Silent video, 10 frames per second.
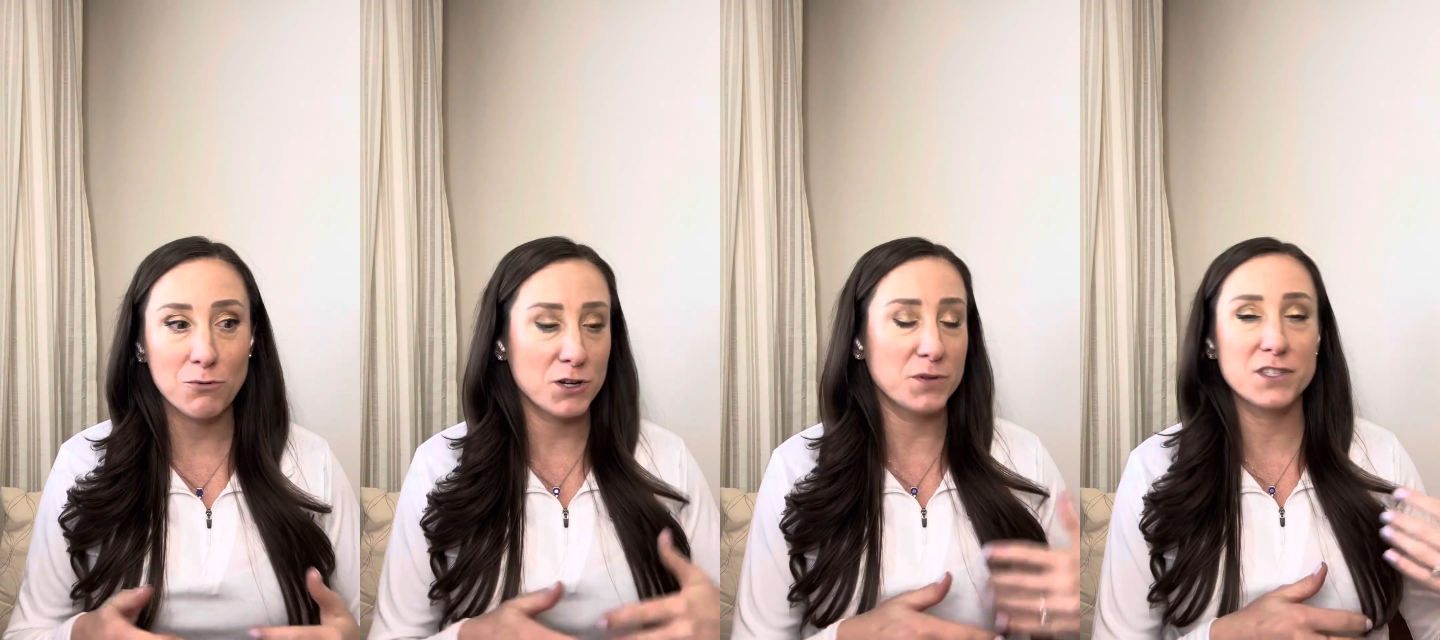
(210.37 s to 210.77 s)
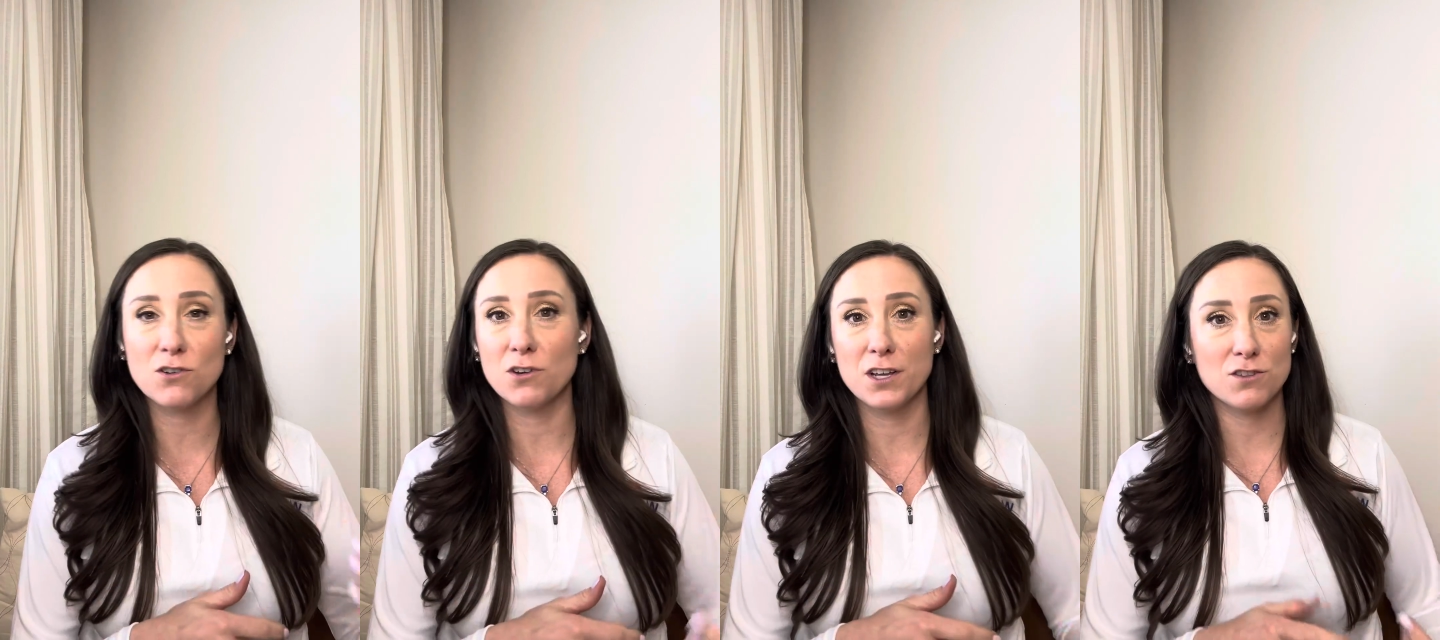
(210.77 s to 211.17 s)
were you
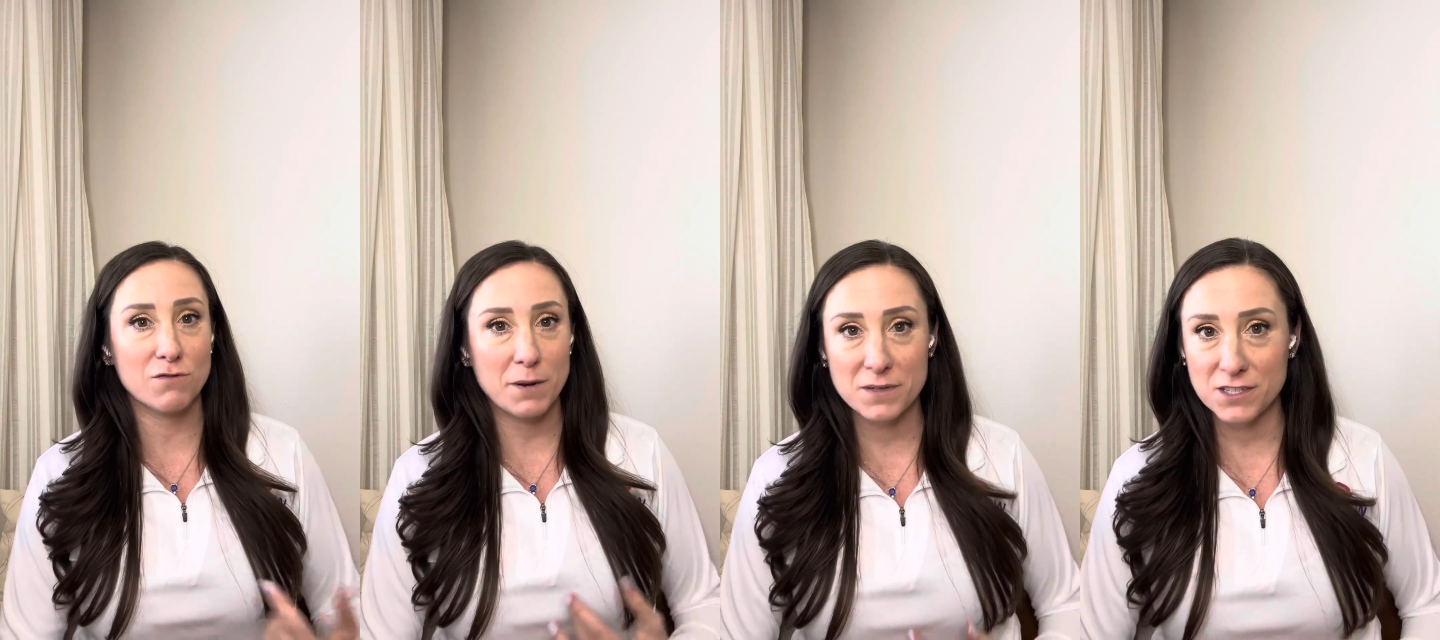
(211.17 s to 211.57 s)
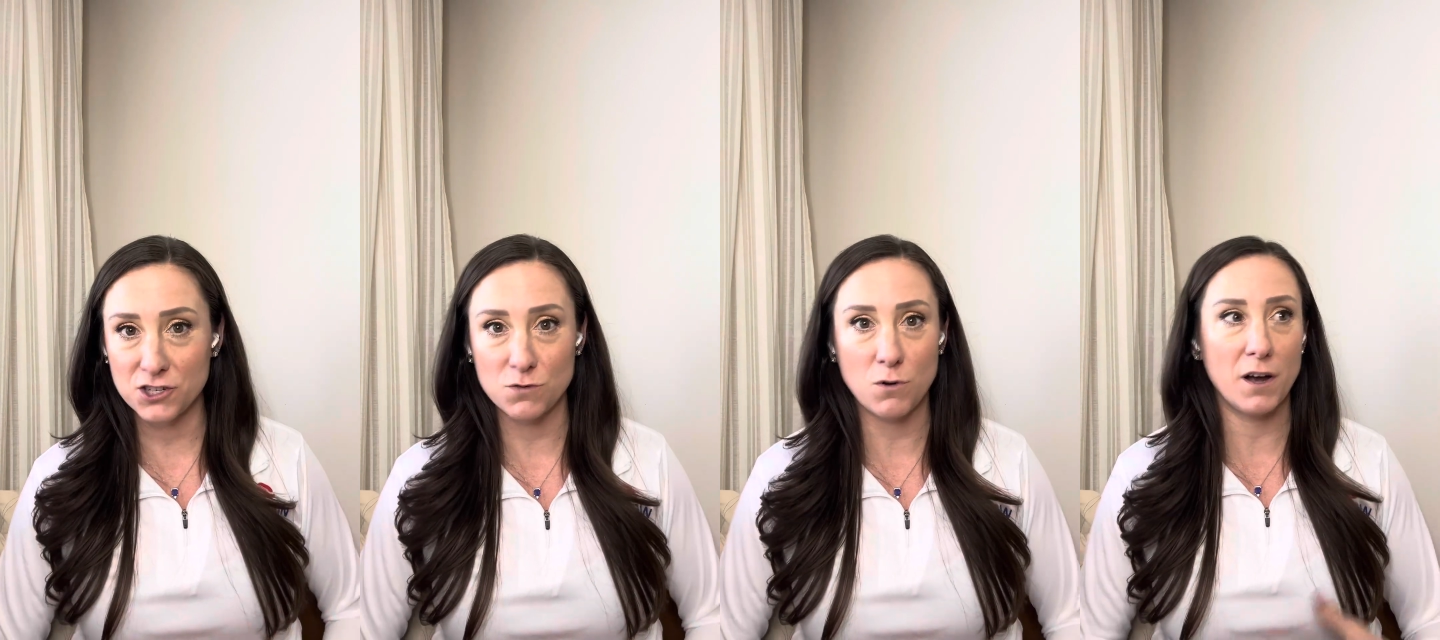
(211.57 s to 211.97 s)
still in the right
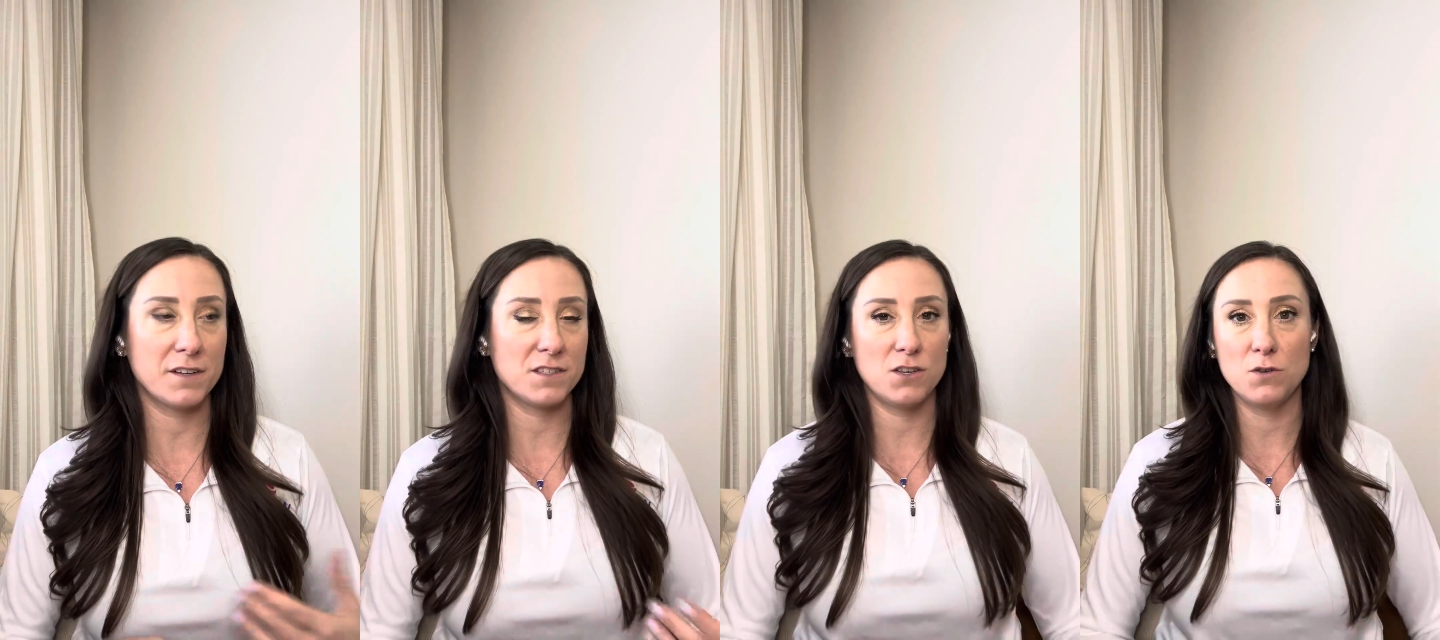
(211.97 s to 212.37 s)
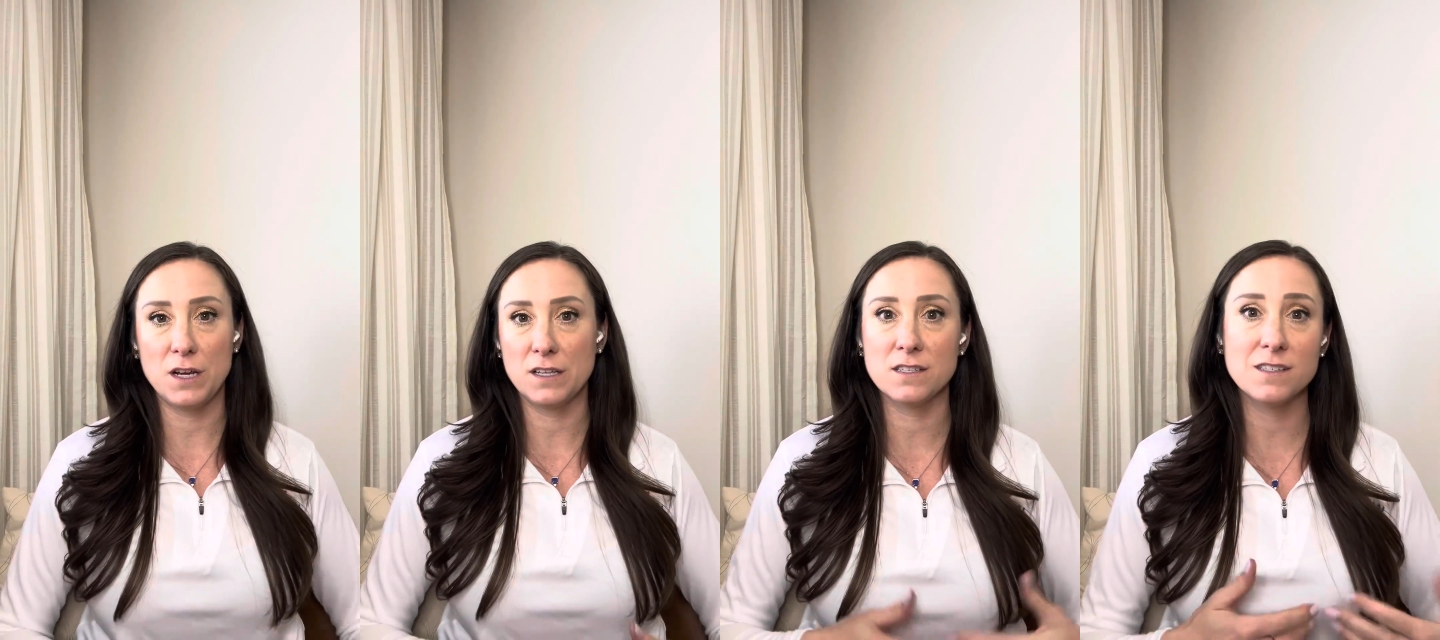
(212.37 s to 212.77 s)
position while
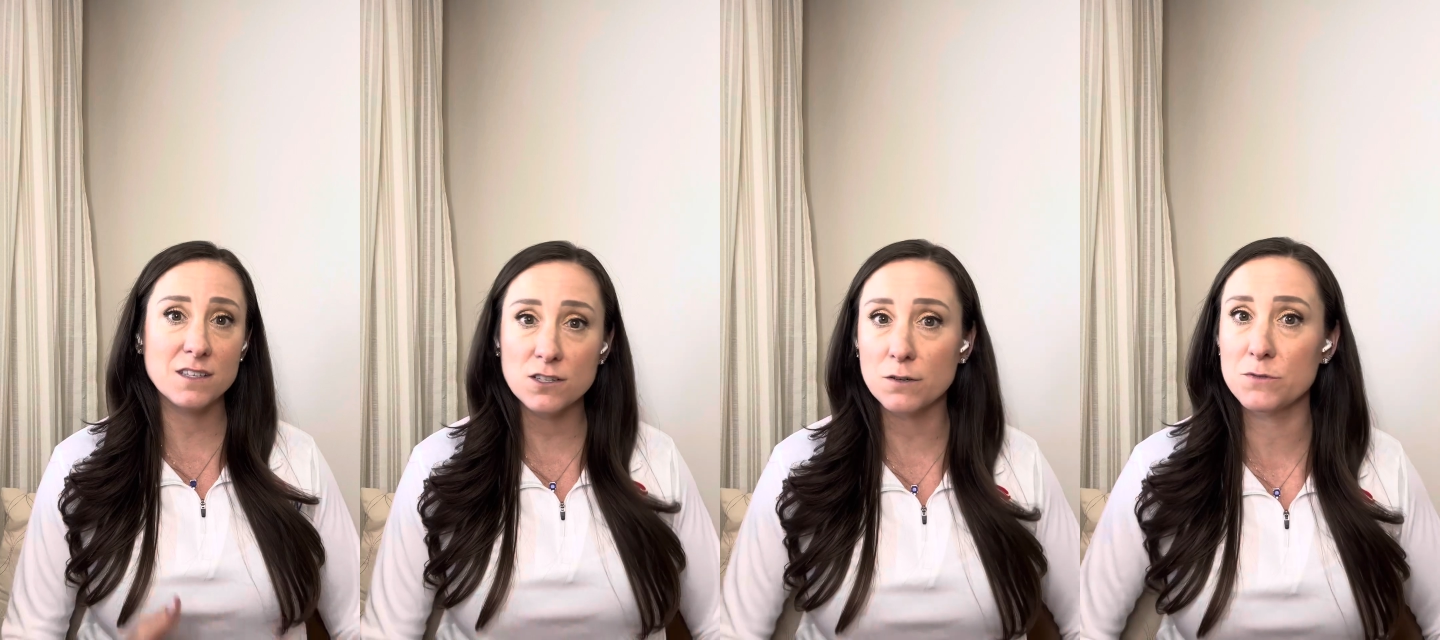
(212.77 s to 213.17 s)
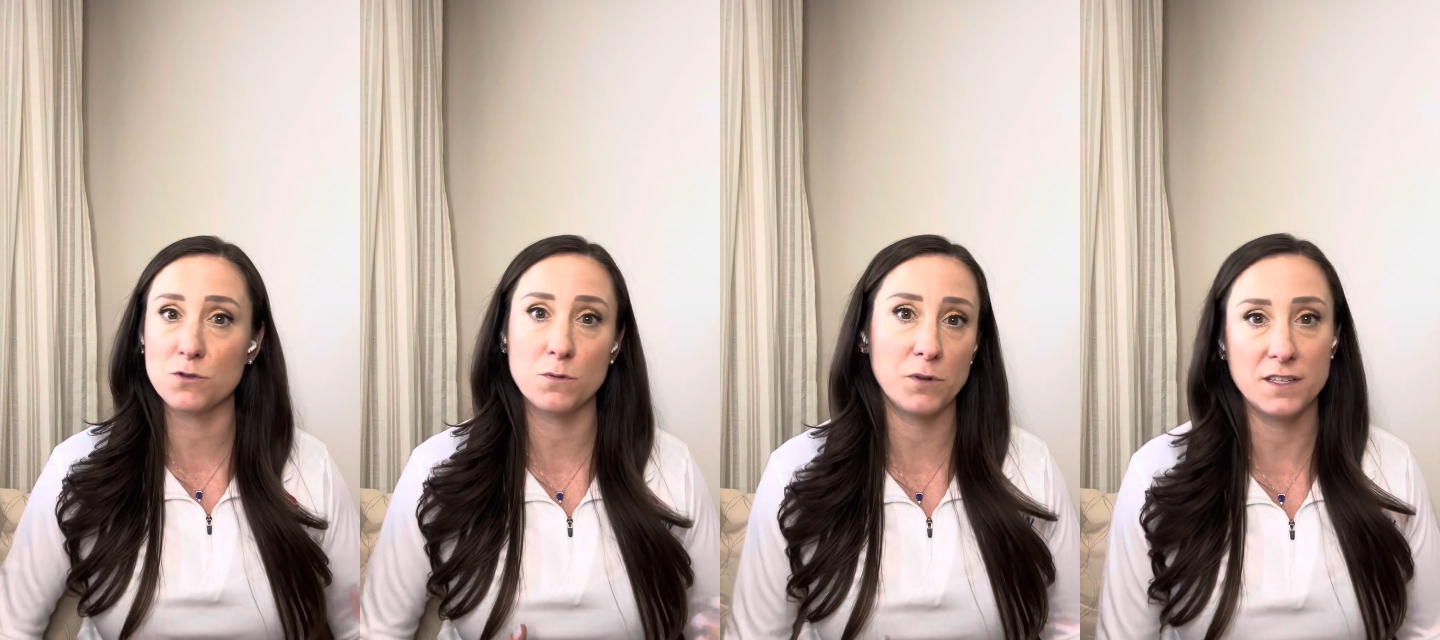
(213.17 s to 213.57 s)
executing the systems or
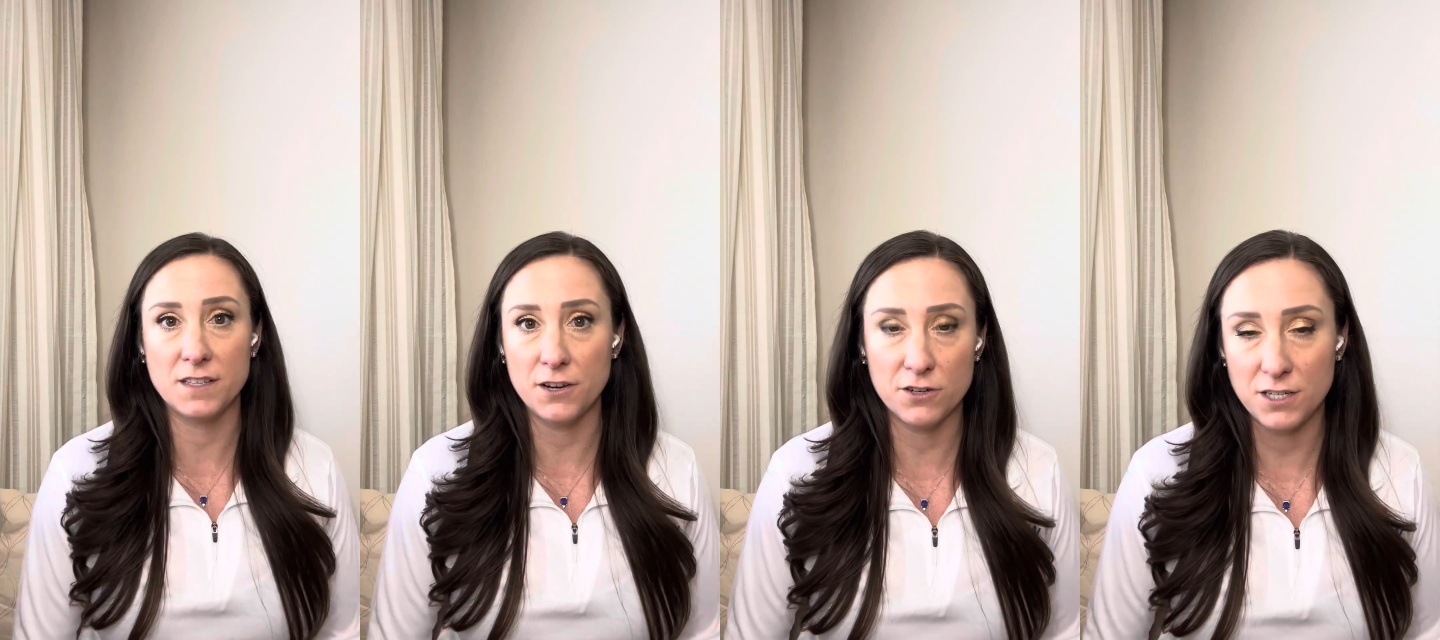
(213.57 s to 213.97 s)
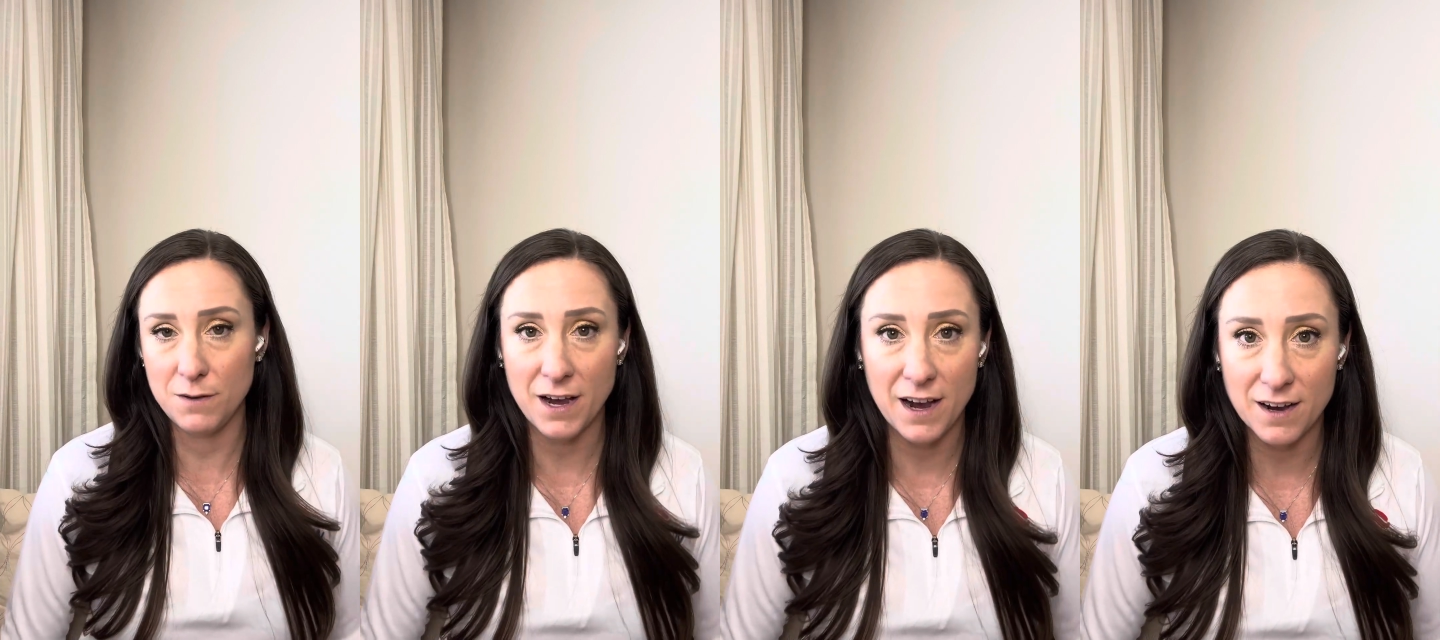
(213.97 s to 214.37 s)
the plays that your team
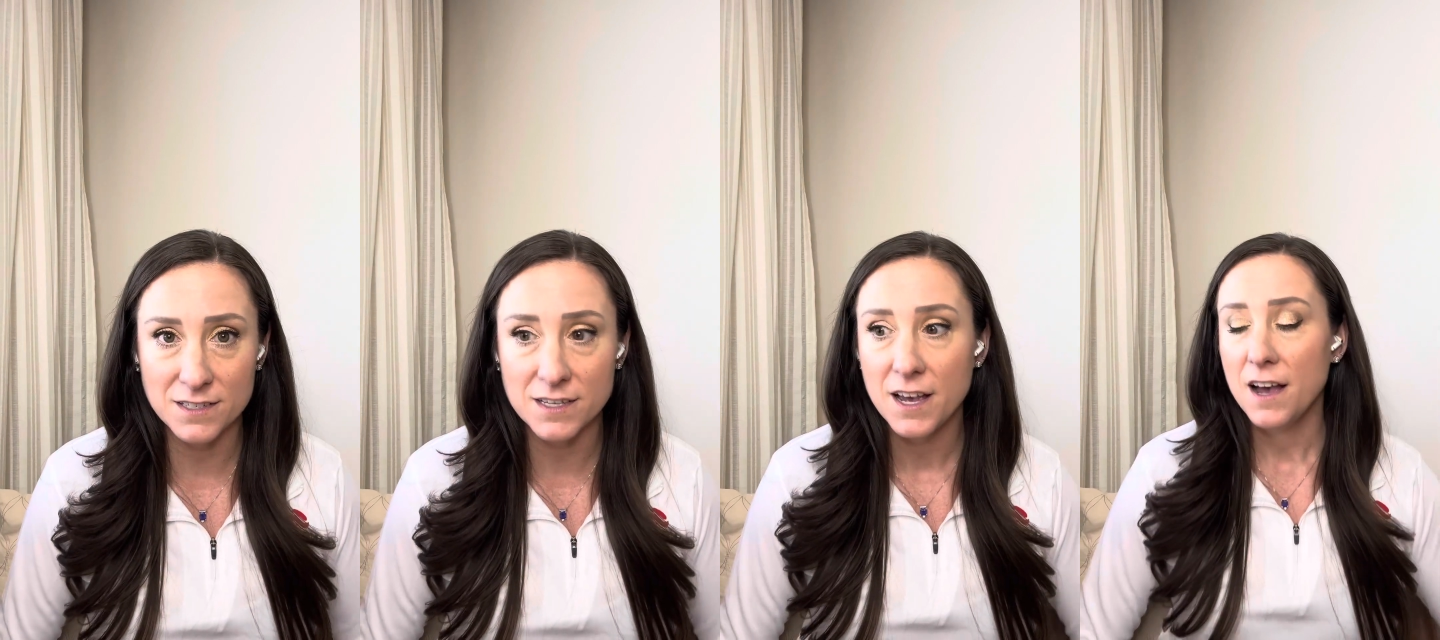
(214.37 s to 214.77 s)
has?